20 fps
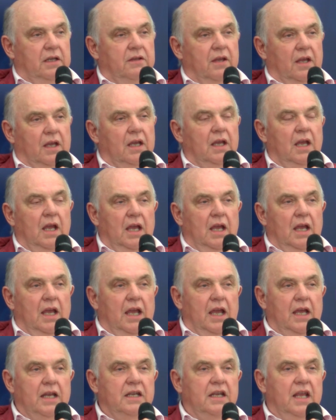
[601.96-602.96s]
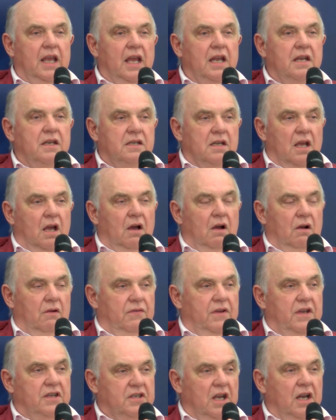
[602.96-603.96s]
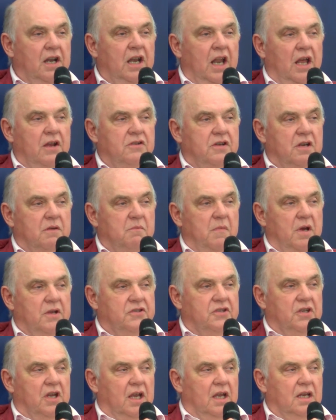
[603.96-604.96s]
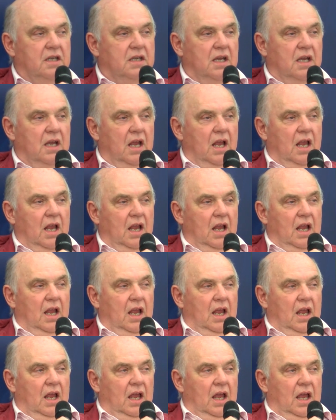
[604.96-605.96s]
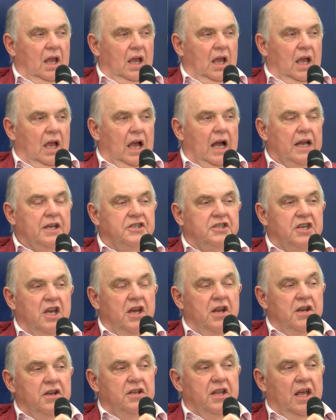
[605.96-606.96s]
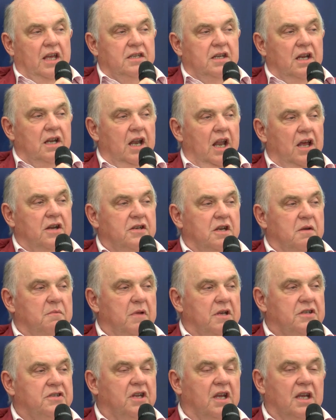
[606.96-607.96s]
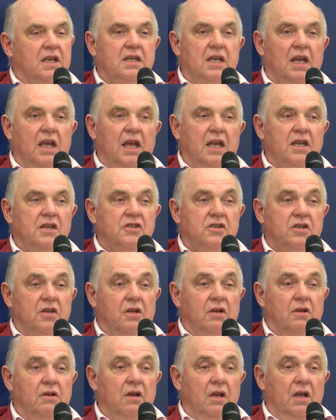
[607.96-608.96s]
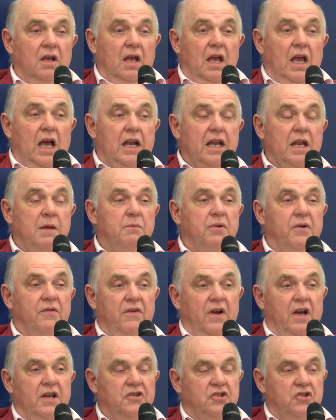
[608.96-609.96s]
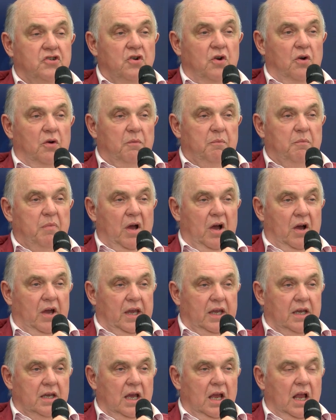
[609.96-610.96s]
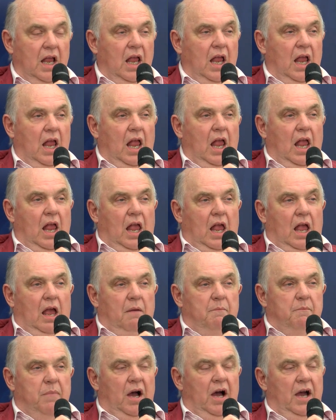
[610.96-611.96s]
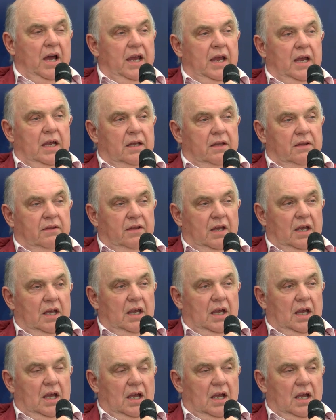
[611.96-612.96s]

thing in the end of his unloaded musket and turned that unloaded musket into an improvised short pike by the